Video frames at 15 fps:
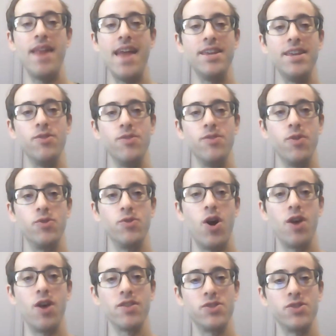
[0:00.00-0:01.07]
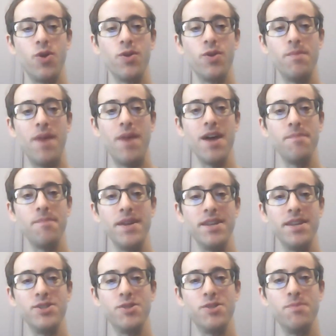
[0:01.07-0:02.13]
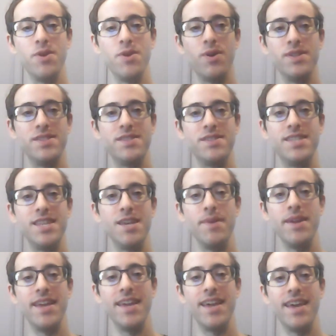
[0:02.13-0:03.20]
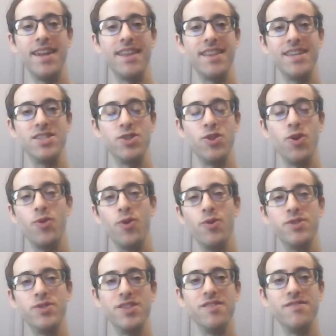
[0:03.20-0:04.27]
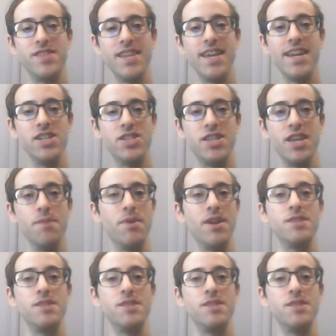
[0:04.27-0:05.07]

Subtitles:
any dog that's old, in my opinion, should be on CBD and at least low doses of THC.